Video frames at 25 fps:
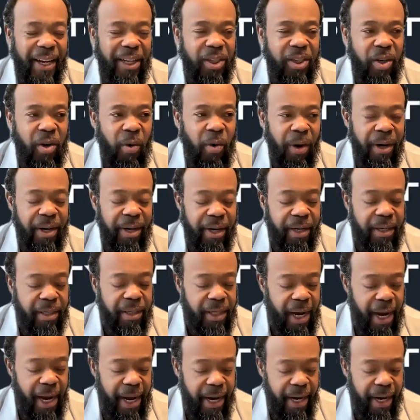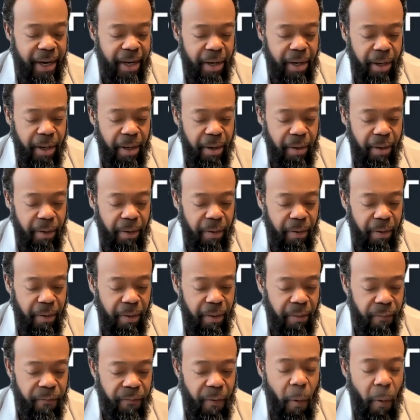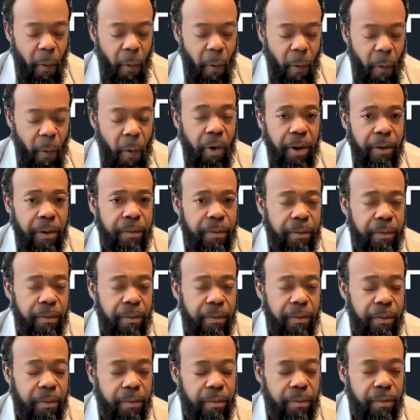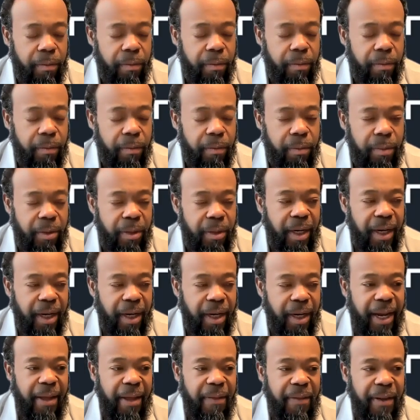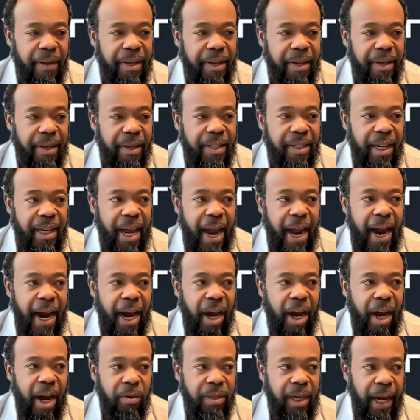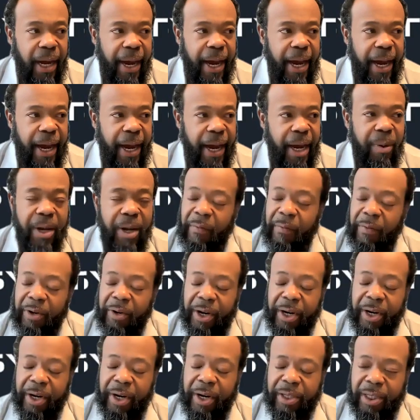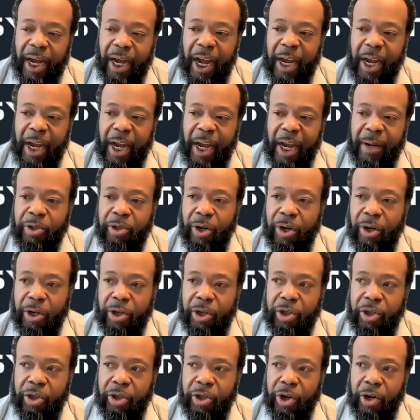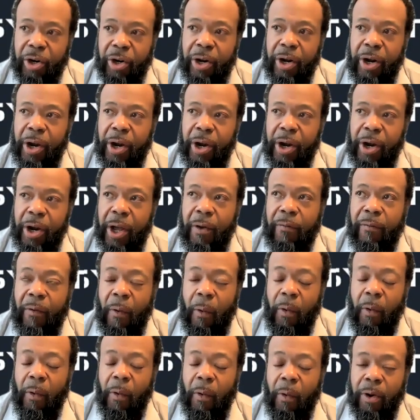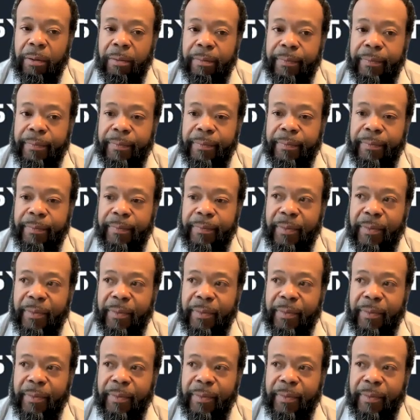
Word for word: it's going to take for to get this DAO type governance type structure for